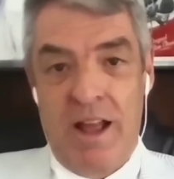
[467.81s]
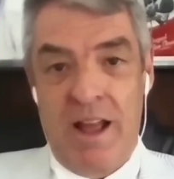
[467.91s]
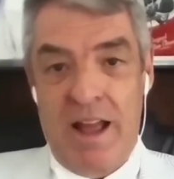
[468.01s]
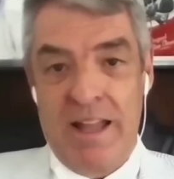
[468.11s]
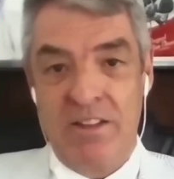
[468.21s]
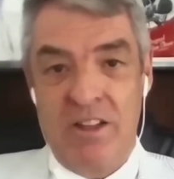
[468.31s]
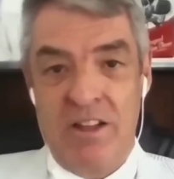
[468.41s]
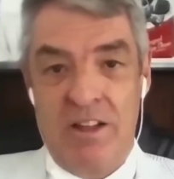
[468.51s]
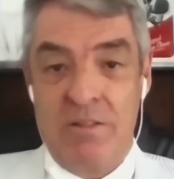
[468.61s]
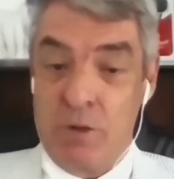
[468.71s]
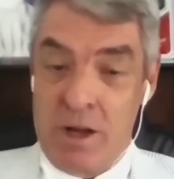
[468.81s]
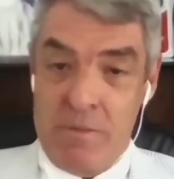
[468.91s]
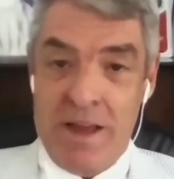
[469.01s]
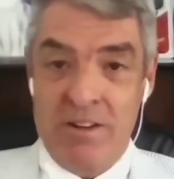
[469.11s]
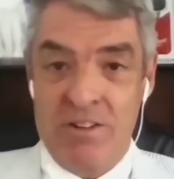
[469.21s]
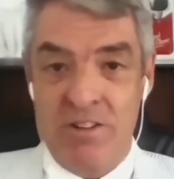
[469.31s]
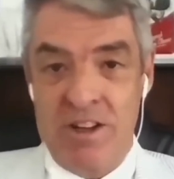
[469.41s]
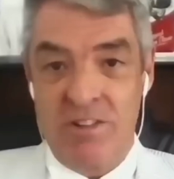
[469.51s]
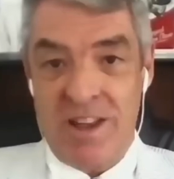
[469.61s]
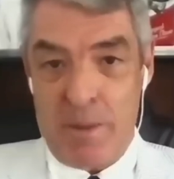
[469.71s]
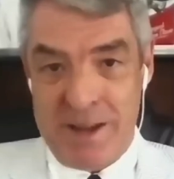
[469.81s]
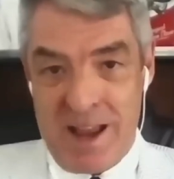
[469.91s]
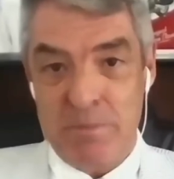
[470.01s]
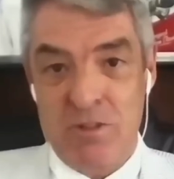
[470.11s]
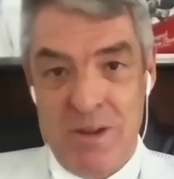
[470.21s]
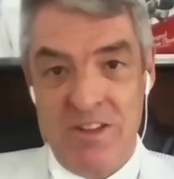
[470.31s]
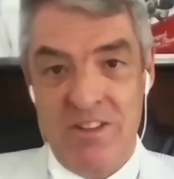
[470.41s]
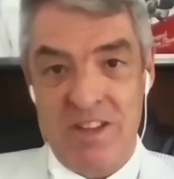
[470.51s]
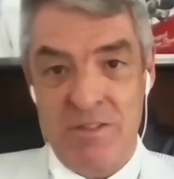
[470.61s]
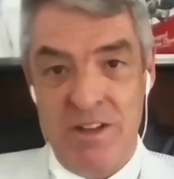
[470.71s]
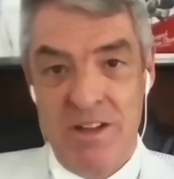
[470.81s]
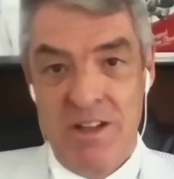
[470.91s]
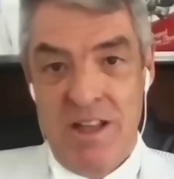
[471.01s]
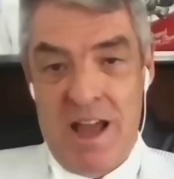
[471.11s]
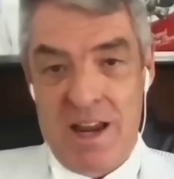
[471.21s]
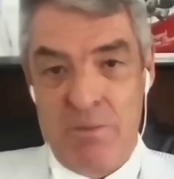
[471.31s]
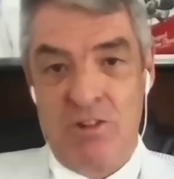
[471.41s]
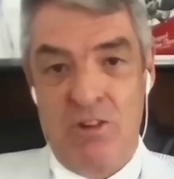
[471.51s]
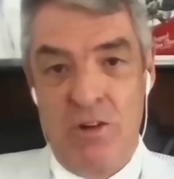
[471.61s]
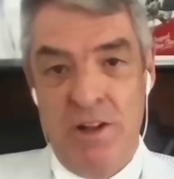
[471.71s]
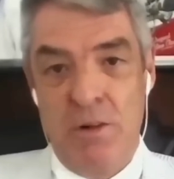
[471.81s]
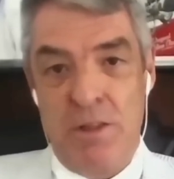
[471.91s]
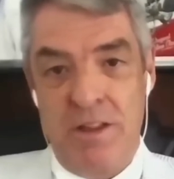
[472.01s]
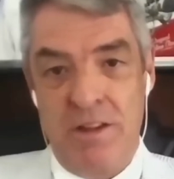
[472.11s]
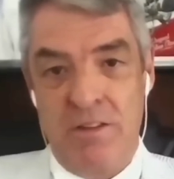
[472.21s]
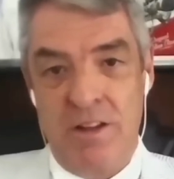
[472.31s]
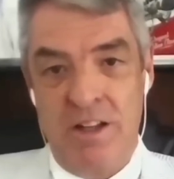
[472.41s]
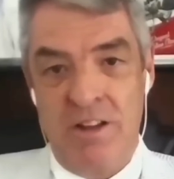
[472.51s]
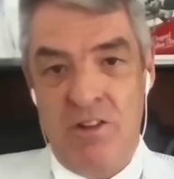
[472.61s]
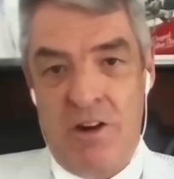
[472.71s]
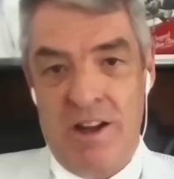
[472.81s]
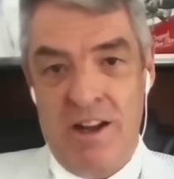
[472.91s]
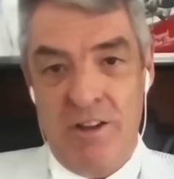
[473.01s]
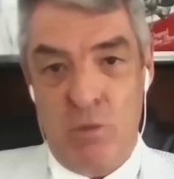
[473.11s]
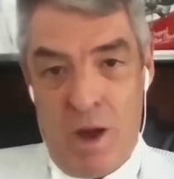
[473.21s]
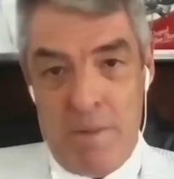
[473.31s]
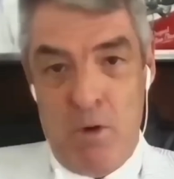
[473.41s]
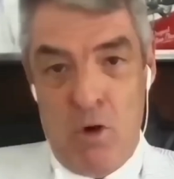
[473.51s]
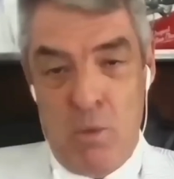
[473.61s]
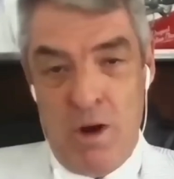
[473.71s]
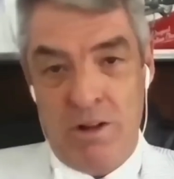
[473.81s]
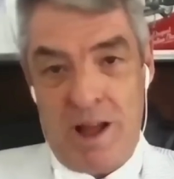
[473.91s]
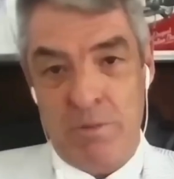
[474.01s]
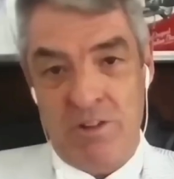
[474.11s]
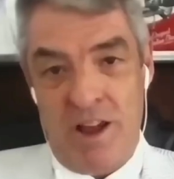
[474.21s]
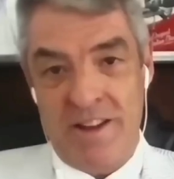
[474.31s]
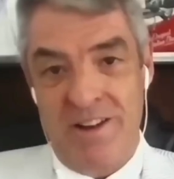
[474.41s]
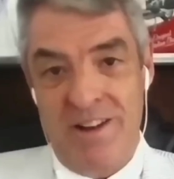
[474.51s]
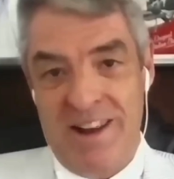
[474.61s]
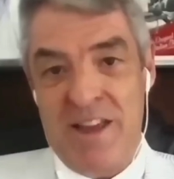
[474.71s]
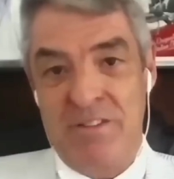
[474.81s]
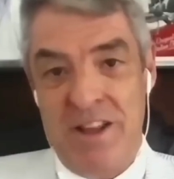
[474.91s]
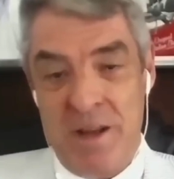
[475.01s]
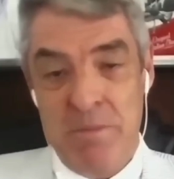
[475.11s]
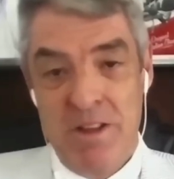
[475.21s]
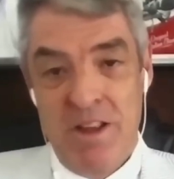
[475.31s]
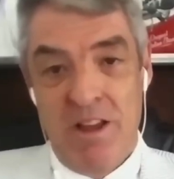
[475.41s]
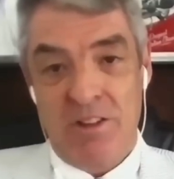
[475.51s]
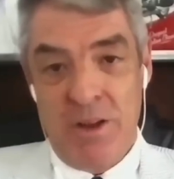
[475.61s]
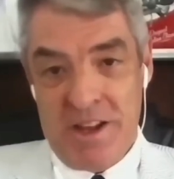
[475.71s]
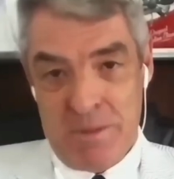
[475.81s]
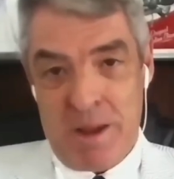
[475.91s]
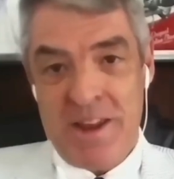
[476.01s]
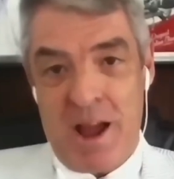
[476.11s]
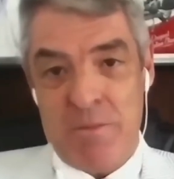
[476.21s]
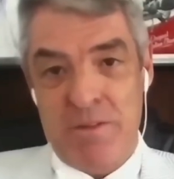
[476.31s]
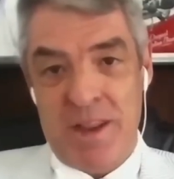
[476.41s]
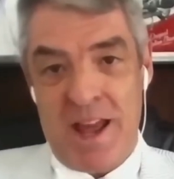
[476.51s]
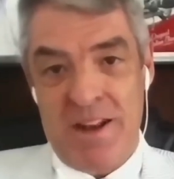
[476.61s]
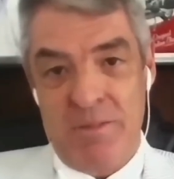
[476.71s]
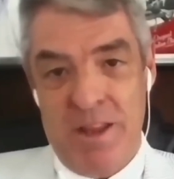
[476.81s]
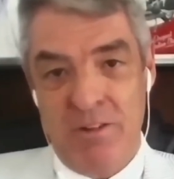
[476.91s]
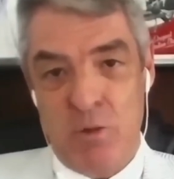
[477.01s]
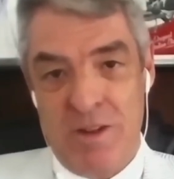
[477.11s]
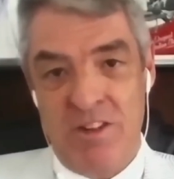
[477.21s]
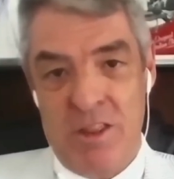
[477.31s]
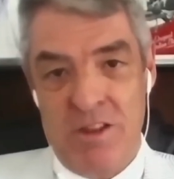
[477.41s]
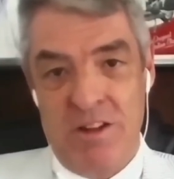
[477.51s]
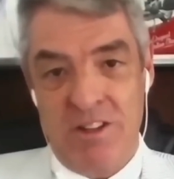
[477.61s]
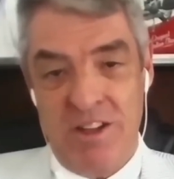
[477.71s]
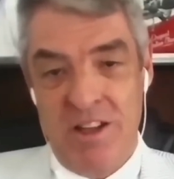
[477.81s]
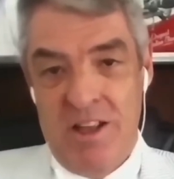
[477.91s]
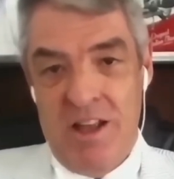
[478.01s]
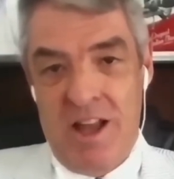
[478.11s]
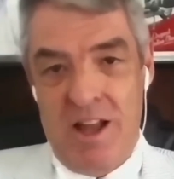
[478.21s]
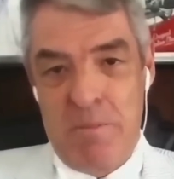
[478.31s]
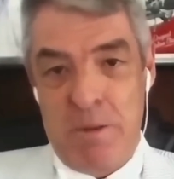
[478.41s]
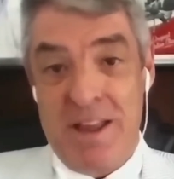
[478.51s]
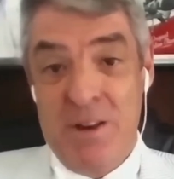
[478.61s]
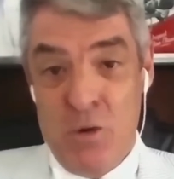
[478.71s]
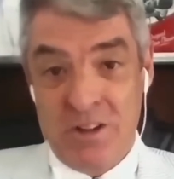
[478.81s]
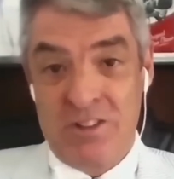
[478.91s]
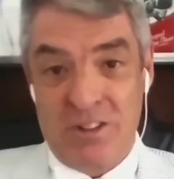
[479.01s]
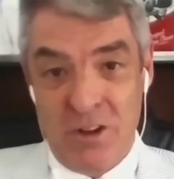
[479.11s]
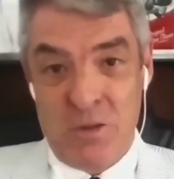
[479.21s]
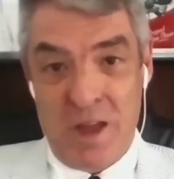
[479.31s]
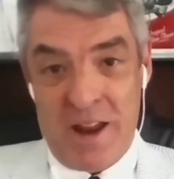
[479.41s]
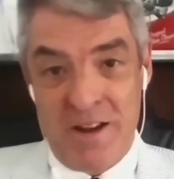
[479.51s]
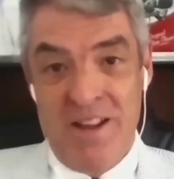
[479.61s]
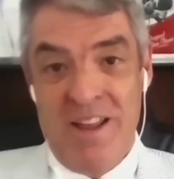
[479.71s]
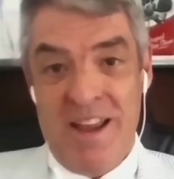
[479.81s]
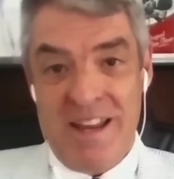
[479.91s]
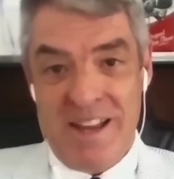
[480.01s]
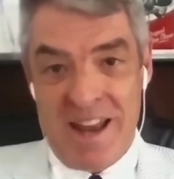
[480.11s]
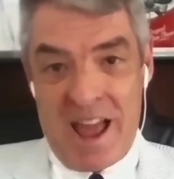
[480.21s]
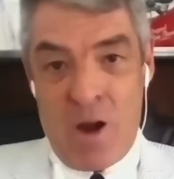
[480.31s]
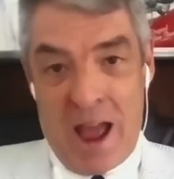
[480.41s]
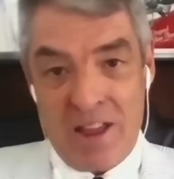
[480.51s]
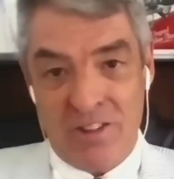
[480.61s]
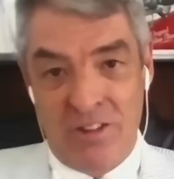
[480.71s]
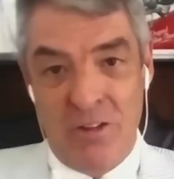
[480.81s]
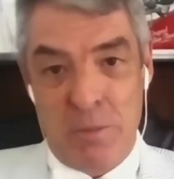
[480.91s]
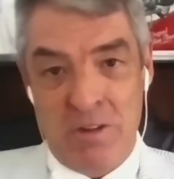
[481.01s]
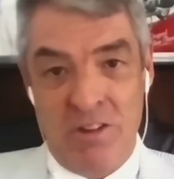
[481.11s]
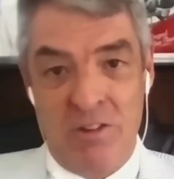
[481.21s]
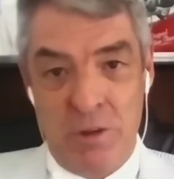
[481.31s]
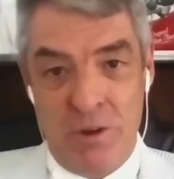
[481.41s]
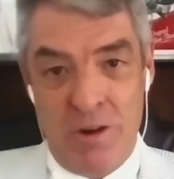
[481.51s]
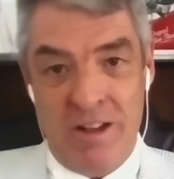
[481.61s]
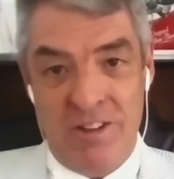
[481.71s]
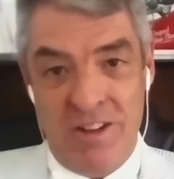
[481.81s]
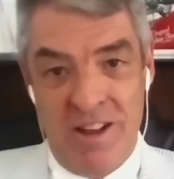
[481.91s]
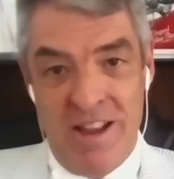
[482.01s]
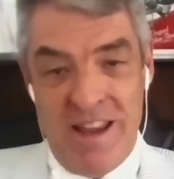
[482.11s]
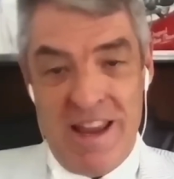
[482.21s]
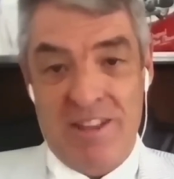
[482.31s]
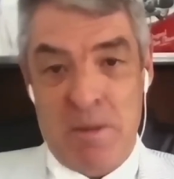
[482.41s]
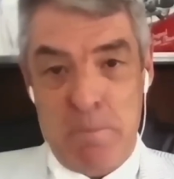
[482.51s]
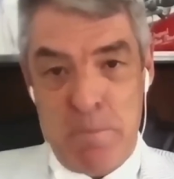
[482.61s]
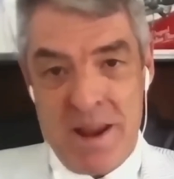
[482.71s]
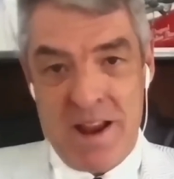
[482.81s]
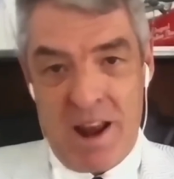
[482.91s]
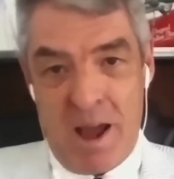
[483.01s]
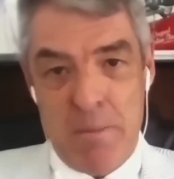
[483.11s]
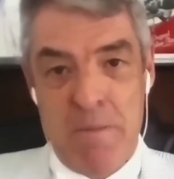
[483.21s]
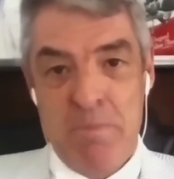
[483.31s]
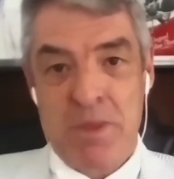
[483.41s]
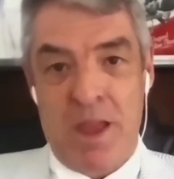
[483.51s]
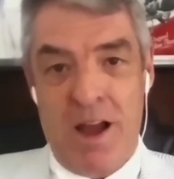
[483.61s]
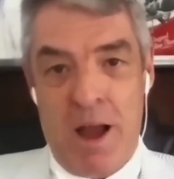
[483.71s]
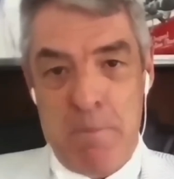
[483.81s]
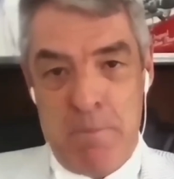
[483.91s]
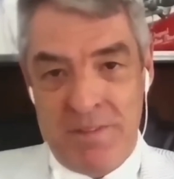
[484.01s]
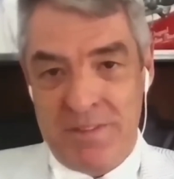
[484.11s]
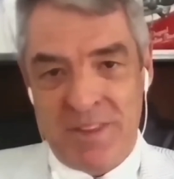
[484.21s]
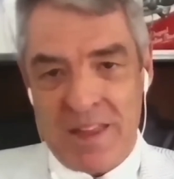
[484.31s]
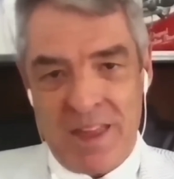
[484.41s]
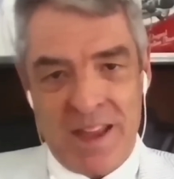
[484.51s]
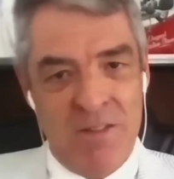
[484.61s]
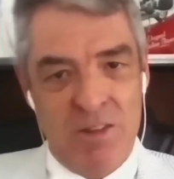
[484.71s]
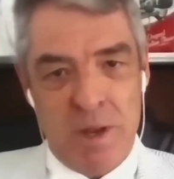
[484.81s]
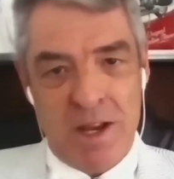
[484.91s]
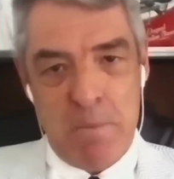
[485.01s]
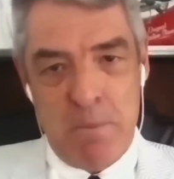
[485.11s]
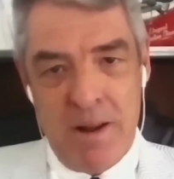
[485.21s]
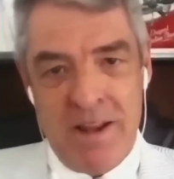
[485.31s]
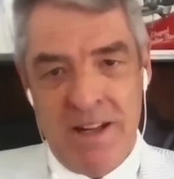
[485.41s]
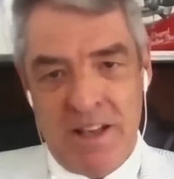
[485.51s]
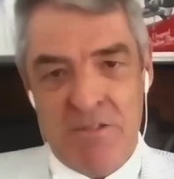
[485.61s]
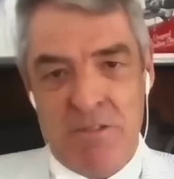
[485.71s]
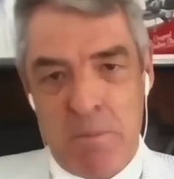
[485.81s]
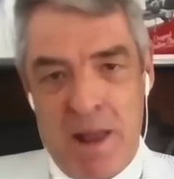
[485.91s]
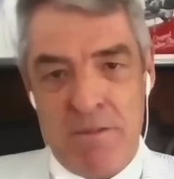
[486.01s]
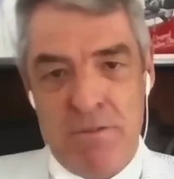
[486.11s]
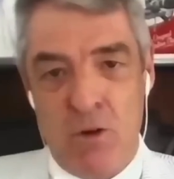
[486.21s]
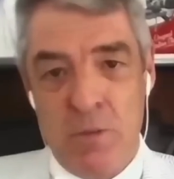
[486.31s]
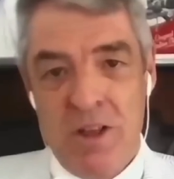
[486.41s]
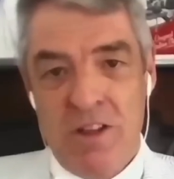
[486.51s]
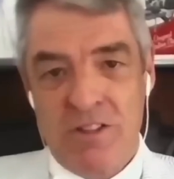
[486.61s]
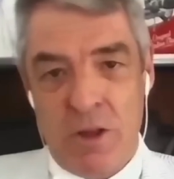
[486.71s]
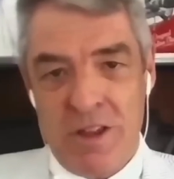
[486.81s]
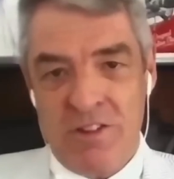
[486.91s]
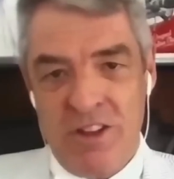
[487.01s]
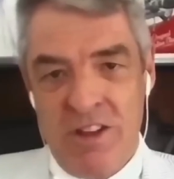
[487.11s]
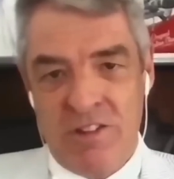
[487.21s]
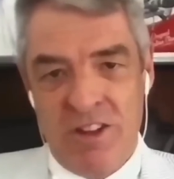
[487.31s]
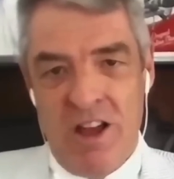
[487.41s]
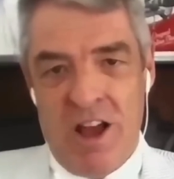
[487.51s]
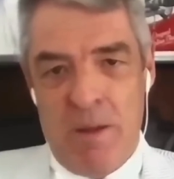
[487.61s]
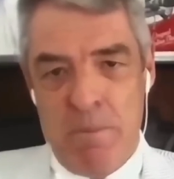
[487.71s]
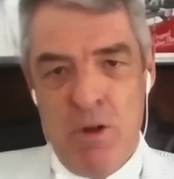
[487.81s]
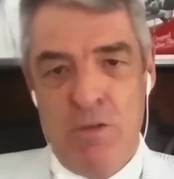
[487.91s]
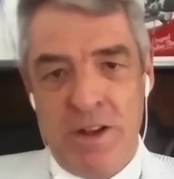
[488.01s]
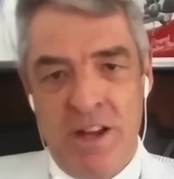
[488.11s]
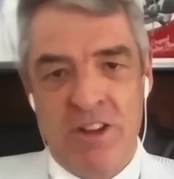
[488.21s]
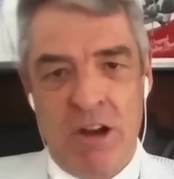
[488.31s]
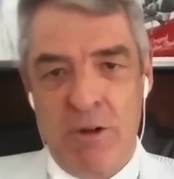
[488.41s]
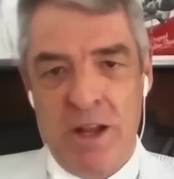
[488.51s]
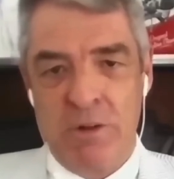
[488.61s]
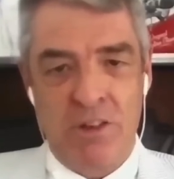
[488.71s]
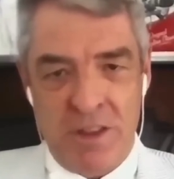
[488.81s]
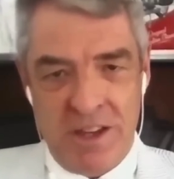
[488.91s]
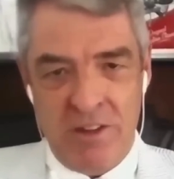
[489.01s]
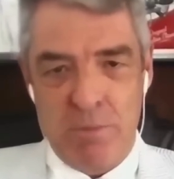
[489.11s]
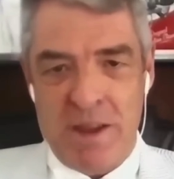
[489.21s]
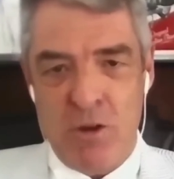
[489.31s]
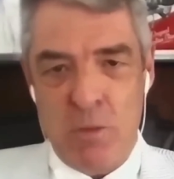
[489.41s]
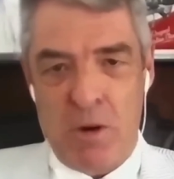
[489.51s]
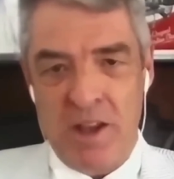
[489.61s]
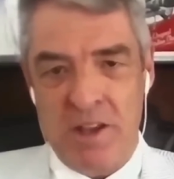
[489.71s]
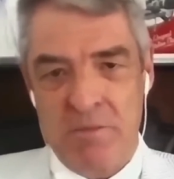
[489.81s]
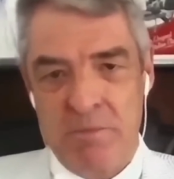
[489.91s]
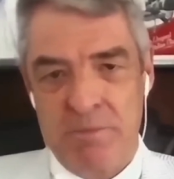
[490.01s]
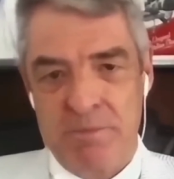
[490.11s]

Well, Ederson is coming up 27, and I'm sure he'll think that he's got at least one more World Cup cycle left in him, so he can make up for that in 2030. But in order to do that, he now has to do the business with United. He has a big club. That gives him a completely different platform. So this is a move in his career, which I think is make or break.